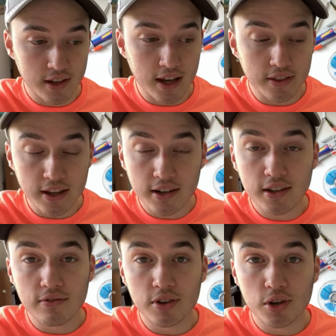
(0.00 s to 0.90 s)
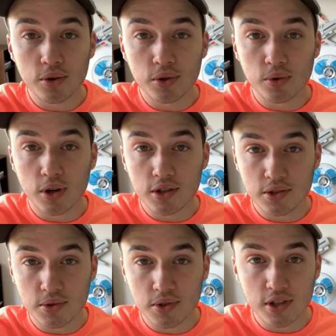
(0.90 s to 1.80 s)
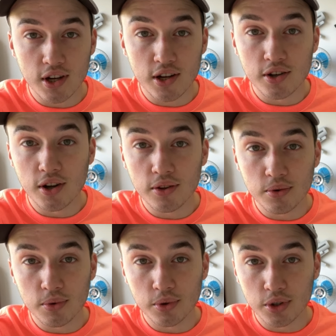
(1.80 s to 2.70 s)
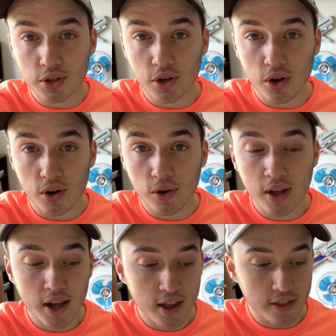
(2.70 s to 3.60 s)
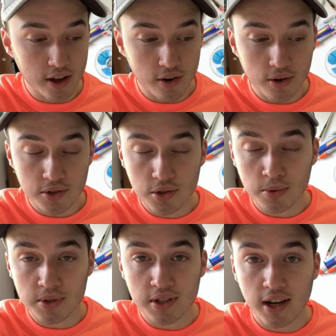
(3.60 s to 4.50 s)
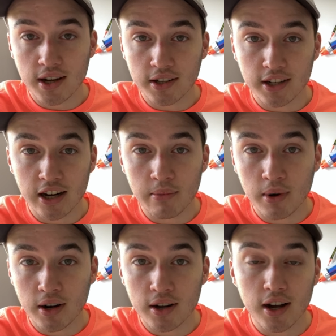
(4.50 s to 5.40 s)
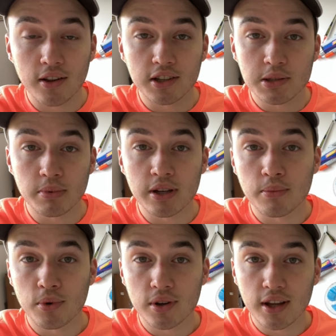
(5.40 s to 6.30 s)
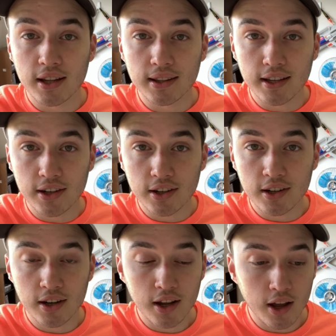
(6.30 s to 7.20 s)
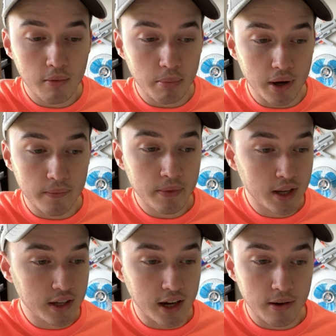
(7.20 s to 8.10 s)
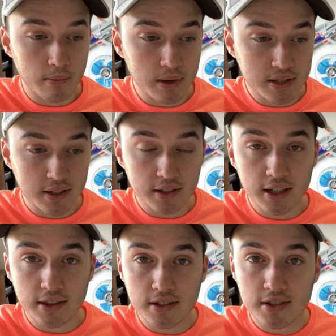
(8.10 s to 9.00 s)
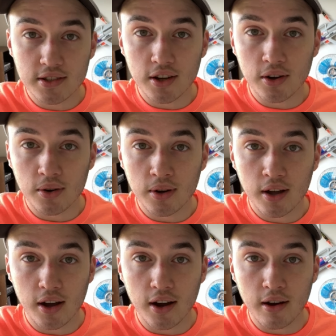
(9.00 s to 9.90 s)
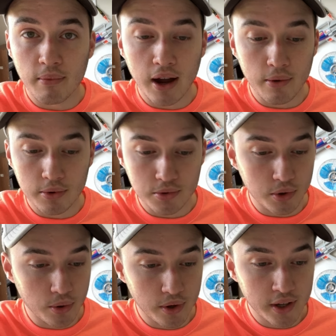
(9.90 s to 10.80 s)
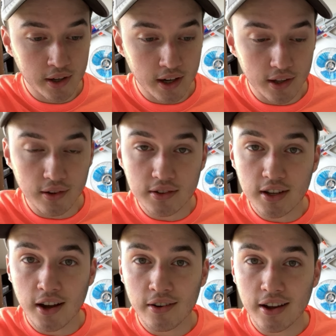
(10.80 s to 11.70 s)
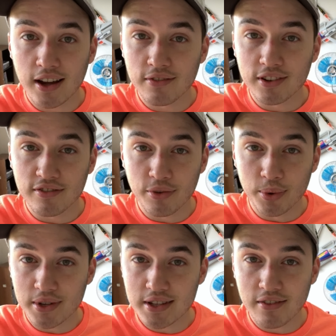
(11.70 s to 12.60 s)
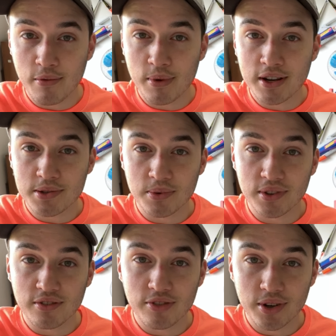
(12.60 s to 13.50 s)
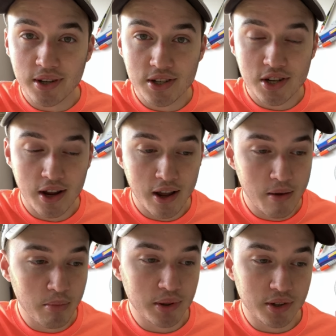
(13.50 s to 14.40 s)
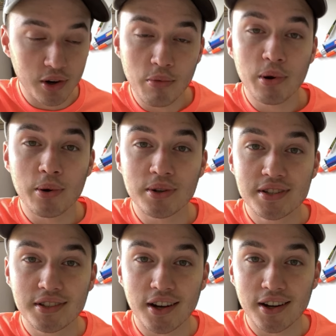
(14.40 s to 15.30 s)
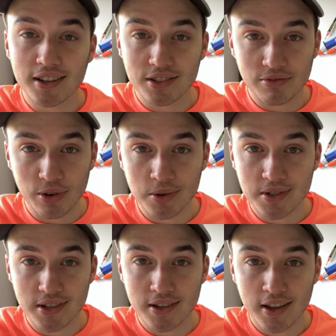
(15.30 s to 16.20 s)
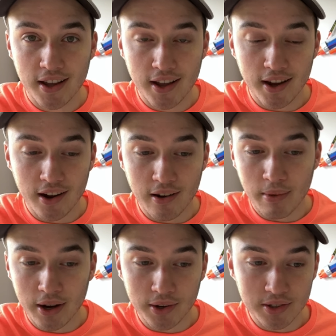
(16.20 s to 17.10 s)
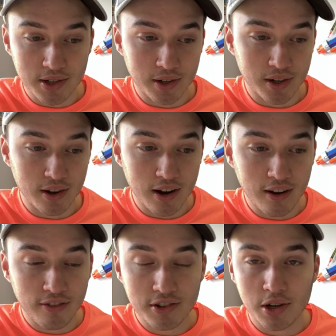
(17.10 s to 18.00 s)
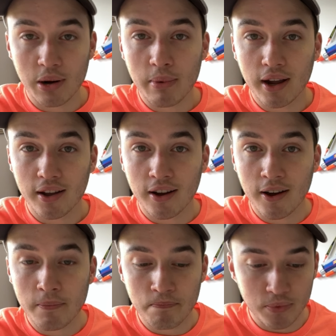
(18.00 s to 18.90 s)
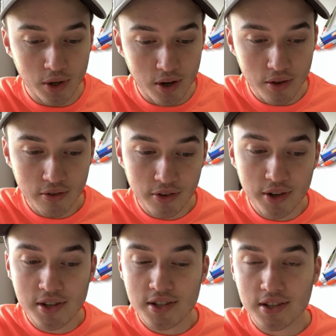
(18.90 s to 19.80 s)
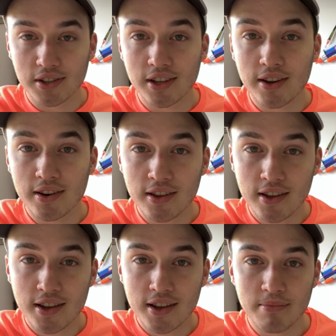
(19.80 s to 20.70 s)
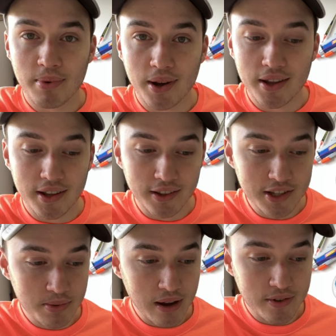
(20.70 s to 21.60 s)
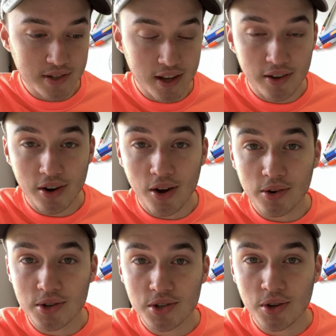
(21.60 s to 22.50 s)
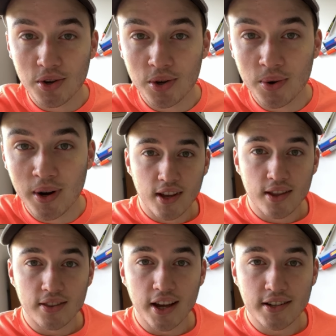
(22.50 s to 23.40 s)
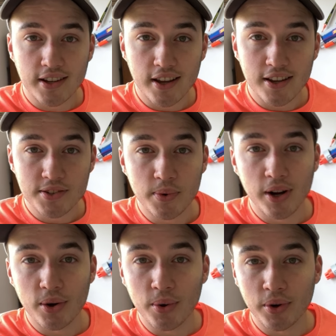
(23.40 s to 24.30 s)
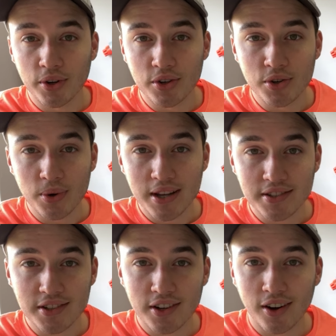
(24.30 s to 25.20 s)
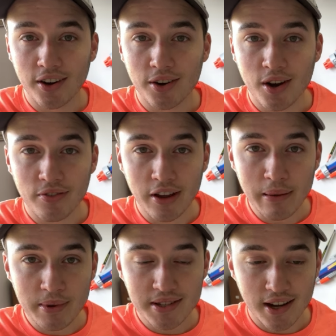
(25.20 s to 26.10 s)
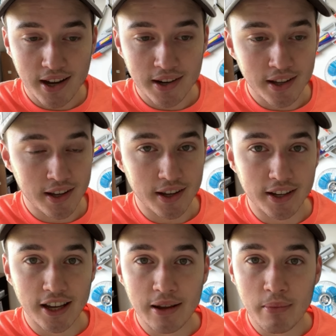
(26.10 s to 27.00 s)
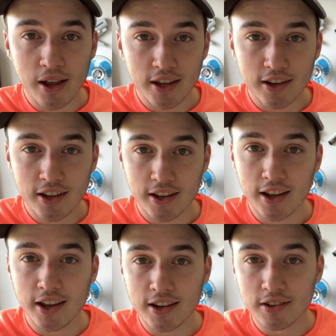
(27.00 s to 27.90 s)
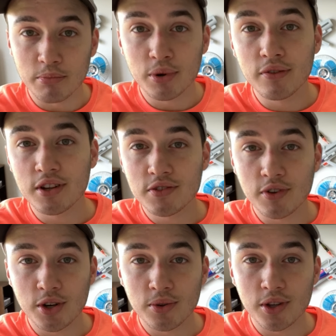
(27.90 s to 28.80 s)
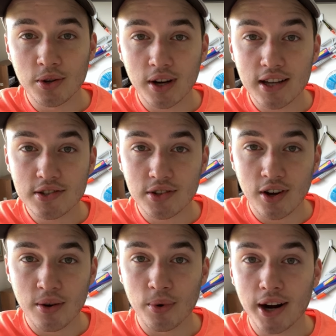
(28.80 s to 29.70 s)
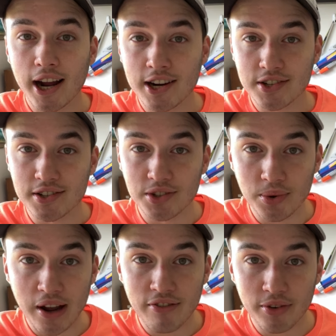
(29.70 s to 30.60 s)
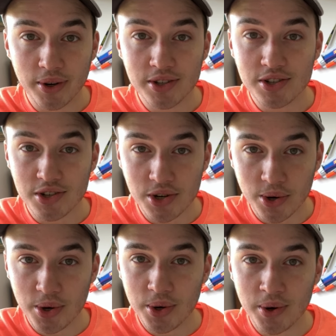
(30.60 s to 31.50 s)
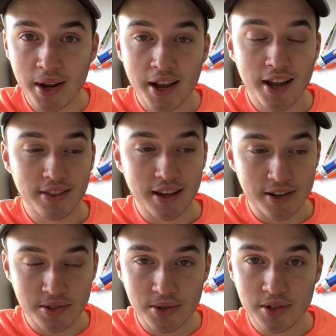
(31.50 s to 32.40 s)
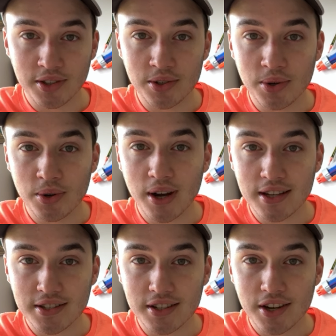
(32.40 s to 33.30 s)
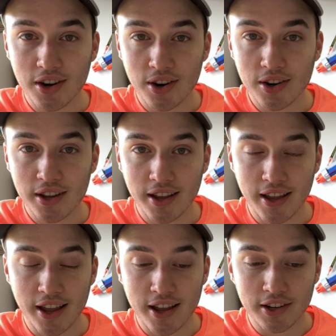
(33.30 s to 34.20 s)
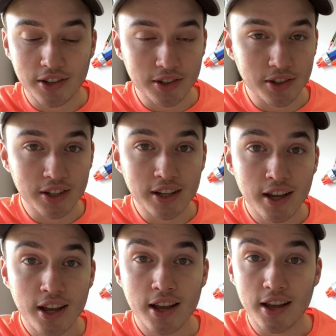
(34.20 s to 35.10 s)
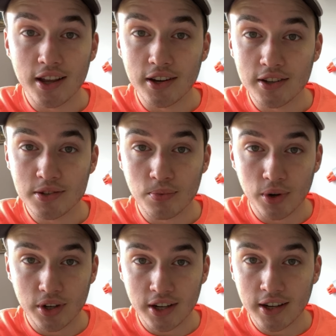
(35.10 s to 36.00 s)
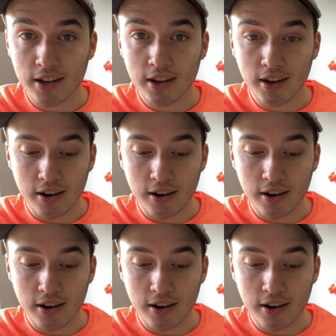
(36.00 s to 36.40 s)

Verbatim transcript: At the end of the video, you'll also see another really good haul. That also was not on camera. I'll explain more of that later. But yeah, basically at this sale, um, I was recording, I looked down, I have like 47 minutes worth of footage, but the GoPro is stuck, it's frozen. Um, I gotta turn it off, turn it back on. All the footage is deleted, but at least we have a solid haul to show you. That day is when I ordered a new SD card off of Amazon. It came in and the previous video that you guys saw where I actually do have footage to show you, that is using the new SD card and clearly it is working.